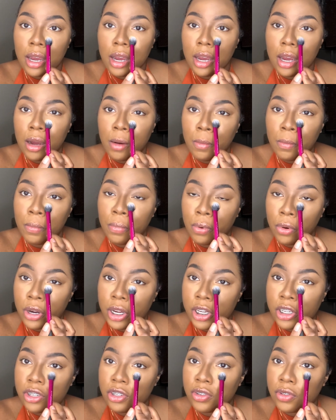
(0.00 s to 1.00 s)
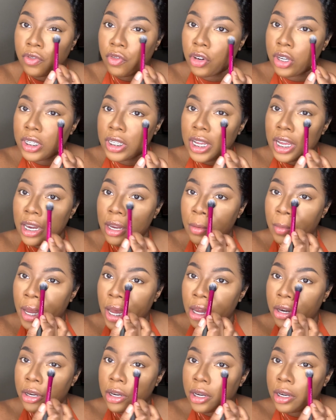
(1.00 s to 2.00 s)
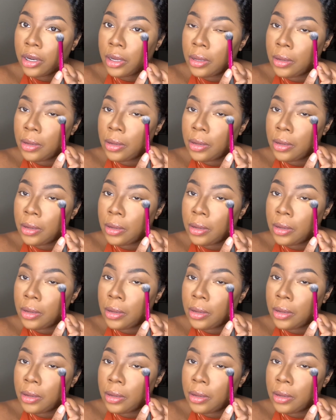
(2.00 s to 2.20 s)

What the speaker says: a brush for setting powder.